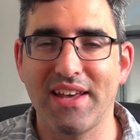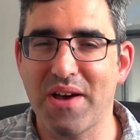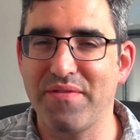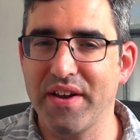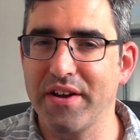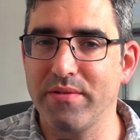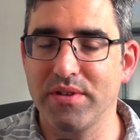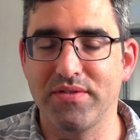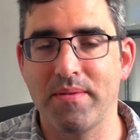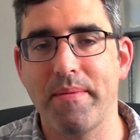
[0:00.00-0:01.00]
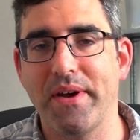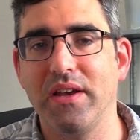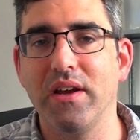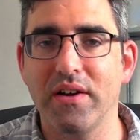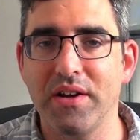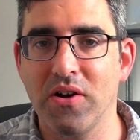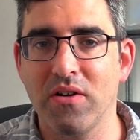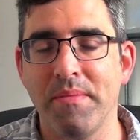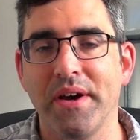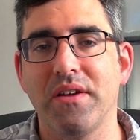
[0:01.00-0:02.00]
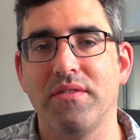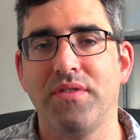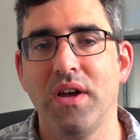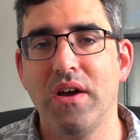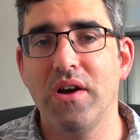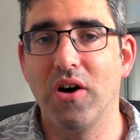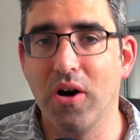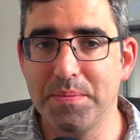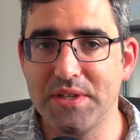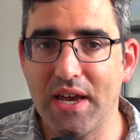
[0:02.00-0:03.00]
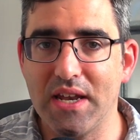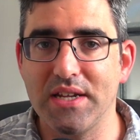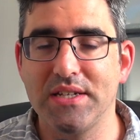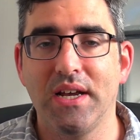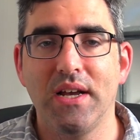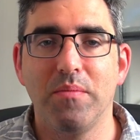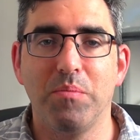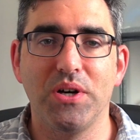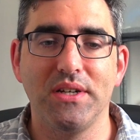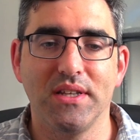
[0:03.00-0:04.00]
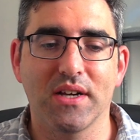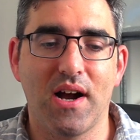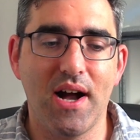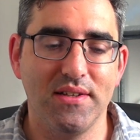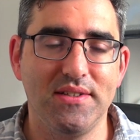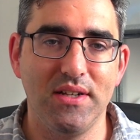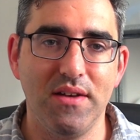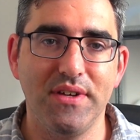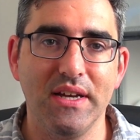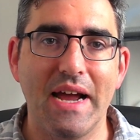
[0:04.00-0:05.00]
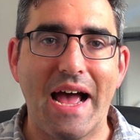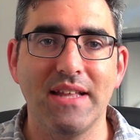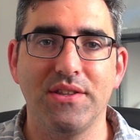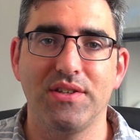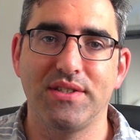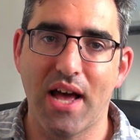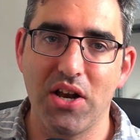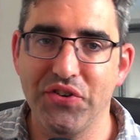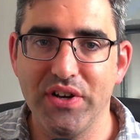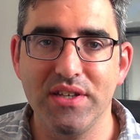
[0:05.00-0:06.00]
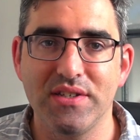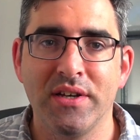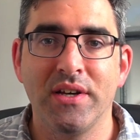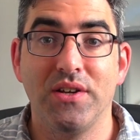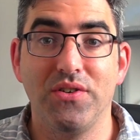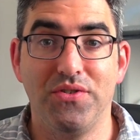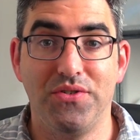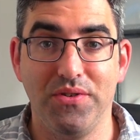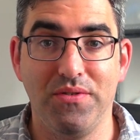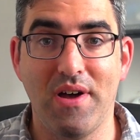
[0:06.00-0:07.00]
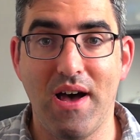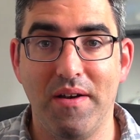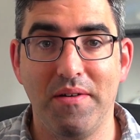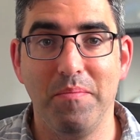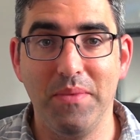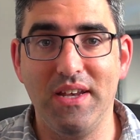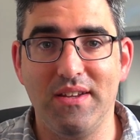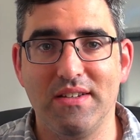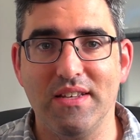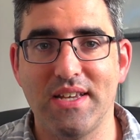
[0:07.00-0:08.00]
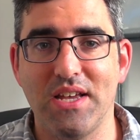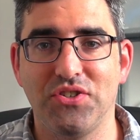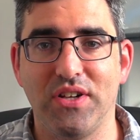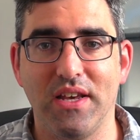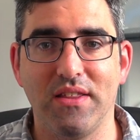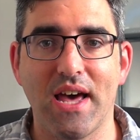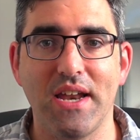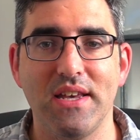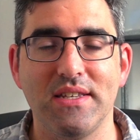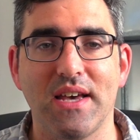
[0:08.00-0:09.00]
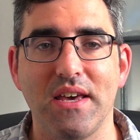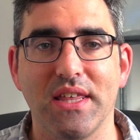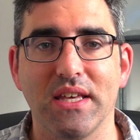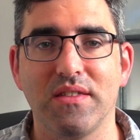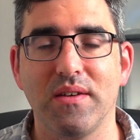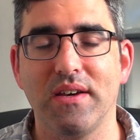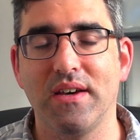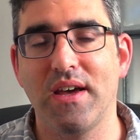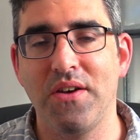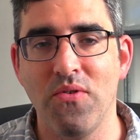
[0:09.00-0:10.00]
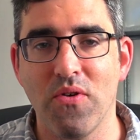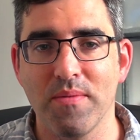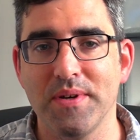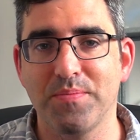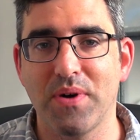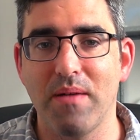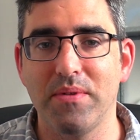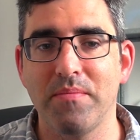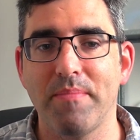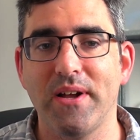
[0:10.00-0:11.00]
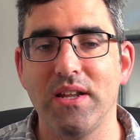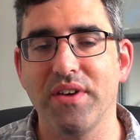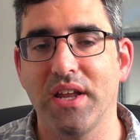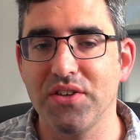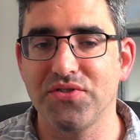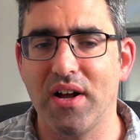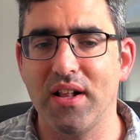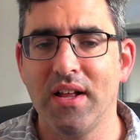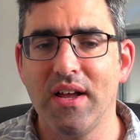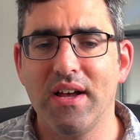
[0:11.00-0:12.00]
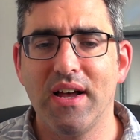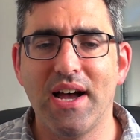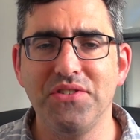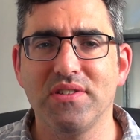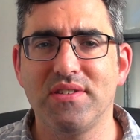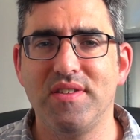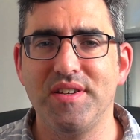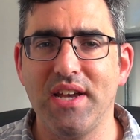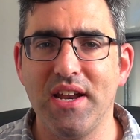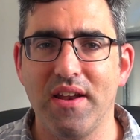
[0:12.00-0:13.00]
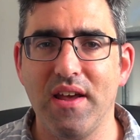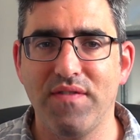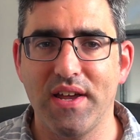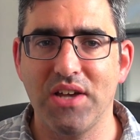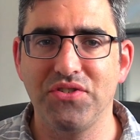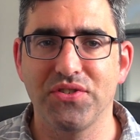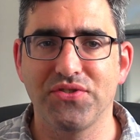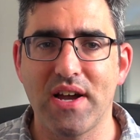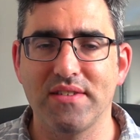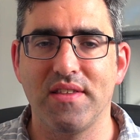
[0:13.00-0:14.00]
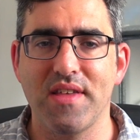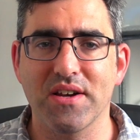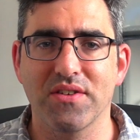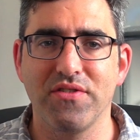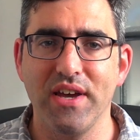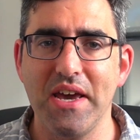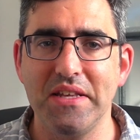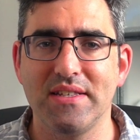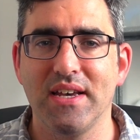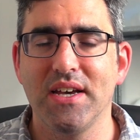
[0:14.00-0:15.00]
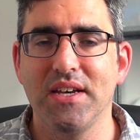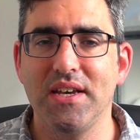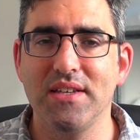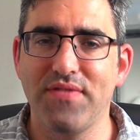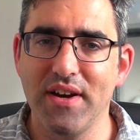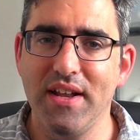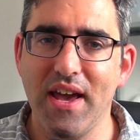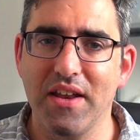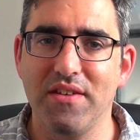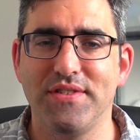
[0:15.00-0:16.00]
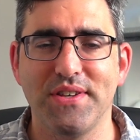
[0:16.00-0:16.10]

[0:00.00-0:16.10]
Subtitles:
Now, that figure was from about a year ago. It might have updated, but the cost of living and the salaries do not meet, essentially. And that is, I think, the enormous problem about living in Israel. And just the day-to-day financial stress that that creates is very negative.